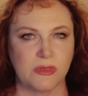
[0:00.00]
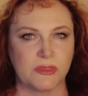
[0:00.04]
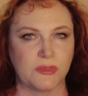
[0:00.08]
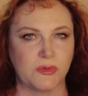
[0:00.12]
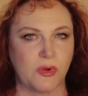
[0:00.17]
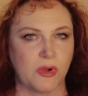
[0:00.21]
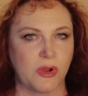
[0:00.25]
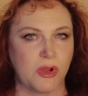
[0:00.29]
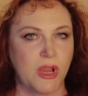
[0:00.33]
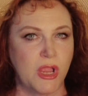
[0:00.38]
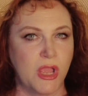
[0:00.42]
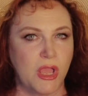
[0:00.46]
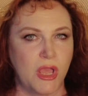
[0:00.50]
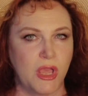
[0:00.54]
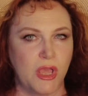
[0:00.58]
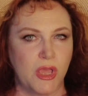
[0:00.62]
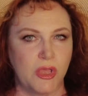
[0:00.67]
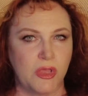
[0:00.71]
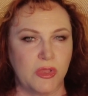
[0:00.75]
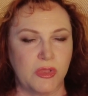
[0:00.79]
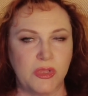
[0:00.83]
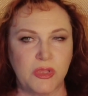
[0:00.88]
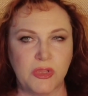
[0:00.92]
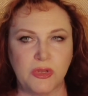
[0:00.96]
or
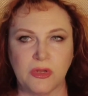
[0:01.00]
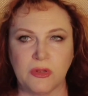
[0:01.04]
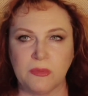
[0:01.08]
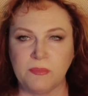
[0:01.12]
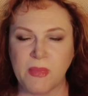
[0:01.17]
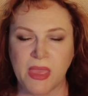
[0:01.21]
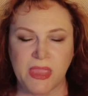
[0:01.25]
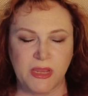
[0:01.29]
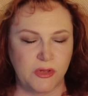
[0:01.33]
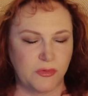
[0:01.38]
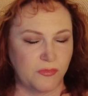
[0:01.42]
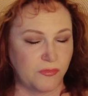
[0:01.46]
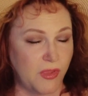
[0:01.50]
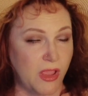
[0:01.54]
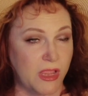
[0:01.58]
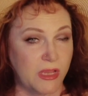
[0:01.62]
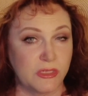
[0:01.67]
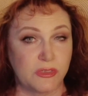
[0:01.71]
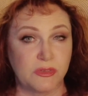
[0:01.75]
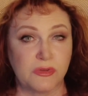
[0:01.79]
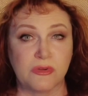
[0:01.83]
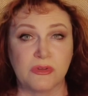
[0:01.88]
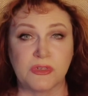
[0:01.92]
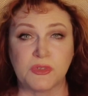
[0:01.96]

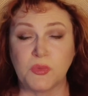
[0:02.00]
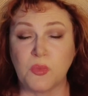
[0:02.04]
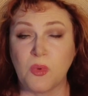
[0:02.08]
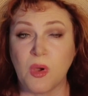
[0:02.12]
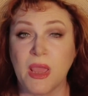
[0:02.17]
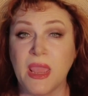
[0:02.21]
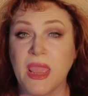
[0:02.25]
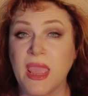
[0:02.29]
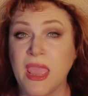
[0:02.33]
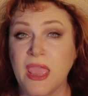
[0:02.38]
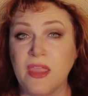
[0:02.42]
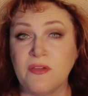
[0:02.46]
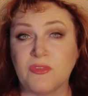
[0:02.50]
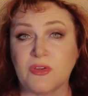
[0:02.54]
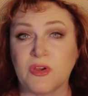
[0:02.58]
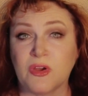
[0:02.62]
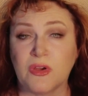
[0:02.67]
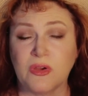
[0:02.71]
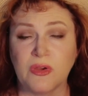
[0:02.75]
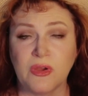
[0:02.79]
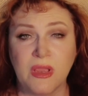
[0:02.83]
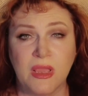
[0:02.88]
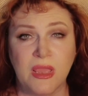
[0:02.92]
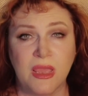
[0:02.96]
manufacturers,
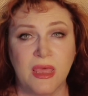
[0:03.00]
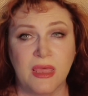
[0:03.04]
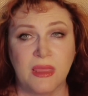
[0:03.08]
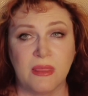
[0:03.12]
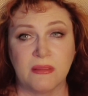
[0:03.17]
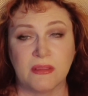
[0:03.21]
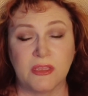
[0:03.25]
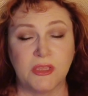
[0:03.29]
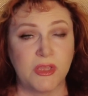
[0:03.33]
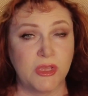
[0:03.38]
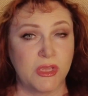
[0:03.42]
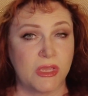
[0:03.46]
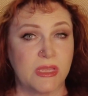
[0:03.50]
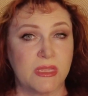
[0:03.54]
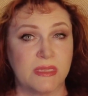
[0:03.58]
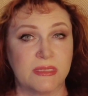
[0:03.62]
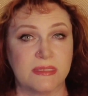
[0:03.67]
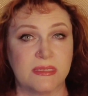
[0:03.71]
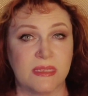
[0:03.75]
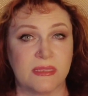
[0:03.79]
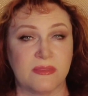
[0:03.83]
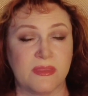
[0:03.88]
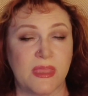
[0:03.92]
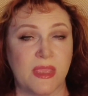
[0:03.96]
whatever
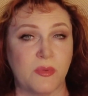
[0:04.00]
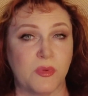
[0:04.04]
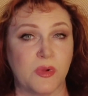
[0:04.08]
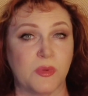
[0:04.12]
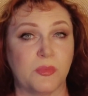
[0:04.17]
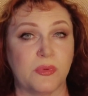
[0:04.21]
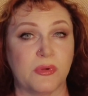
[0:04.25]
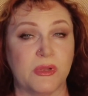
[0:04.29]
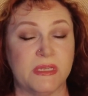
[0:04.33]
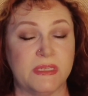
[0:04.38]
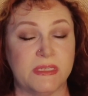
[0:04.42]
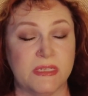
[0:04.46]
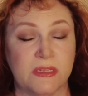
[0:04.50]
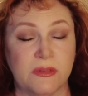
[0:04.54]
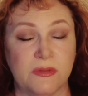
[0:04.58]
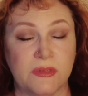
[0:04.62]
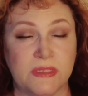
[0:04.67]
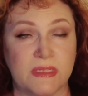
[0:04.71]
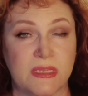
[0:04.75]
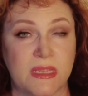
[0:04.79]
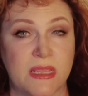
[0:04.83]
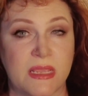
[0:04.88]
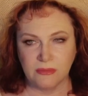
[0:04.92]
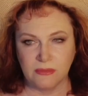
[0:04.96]
goods that they were
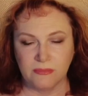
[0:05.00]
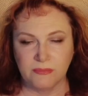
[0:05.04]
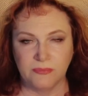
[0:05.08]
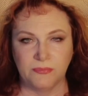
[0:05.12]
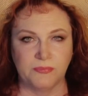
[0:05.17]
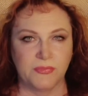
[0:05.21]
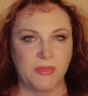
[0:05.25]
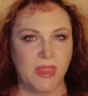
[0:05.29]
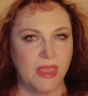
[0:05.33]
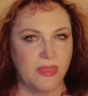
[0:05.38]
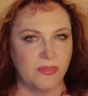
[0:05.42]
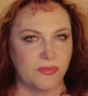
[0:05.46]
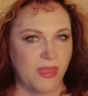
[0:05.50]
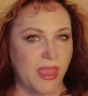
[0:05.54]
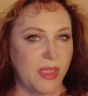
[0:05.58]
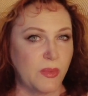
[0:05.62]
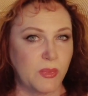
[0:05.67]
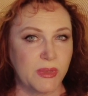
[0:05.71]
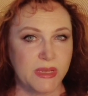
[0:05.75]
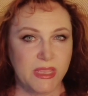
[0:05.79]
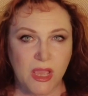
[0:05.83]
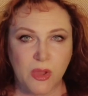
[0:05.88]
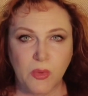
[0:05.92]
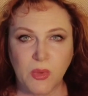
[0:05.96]
producing, they
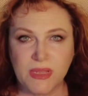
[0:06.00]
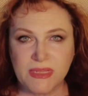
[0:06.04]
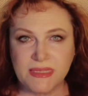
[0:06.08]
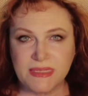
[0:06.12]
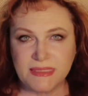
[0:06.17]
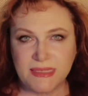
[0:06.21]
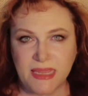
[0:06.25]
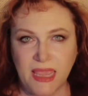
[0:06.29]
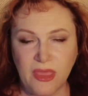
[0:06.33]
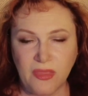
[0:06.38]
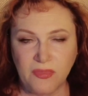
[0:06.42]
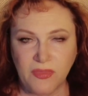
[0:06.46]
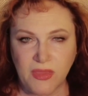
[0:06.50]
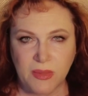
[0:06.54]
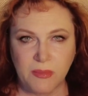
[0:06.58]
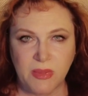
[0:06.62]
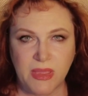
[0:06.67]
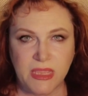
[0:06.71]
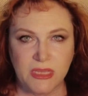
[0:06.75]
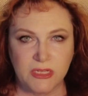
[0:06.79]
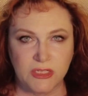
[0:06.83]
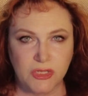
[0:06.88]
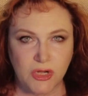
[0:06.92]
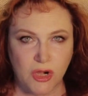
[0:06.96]
would go and sell them
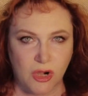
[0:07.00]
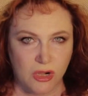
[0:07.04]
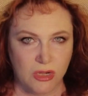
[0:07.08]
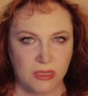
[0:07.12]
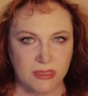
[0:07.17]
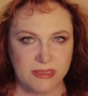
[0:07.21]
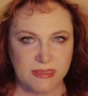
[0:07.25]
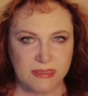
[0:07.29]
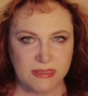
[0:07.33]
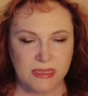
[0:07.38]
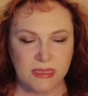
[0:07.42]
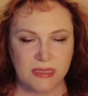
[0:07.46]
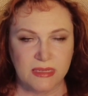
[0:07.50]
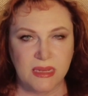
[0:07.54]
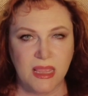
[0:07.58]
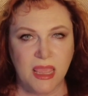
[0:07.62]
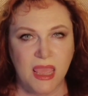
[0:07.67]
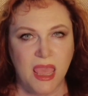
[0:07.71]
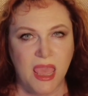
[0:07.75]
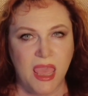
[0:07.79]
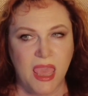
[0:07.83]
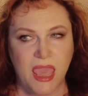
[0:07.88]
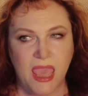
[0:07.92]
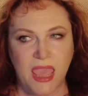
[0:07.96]
in Charleston.
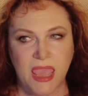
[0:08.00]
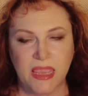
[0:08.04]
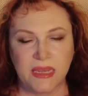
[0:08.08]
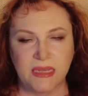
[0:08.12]
And,